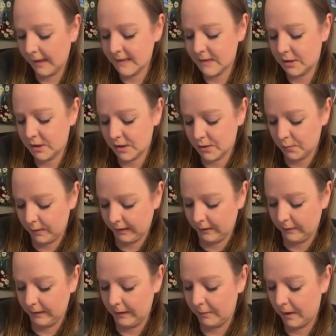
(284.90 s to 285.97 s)
unless they're just
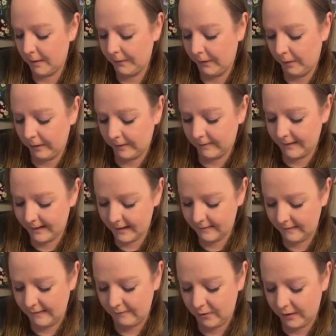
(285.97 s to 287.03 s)
really, really popular because I
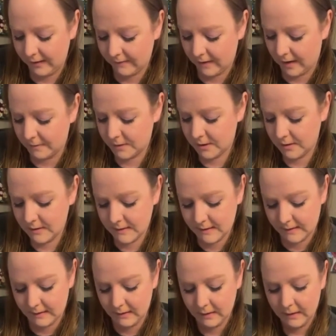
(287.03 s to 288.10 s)
like to give you guys
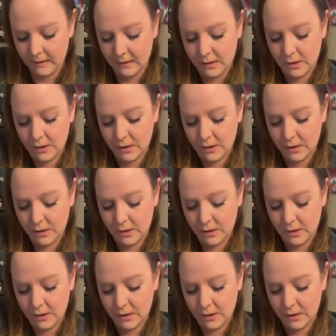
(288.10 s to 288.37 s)
options and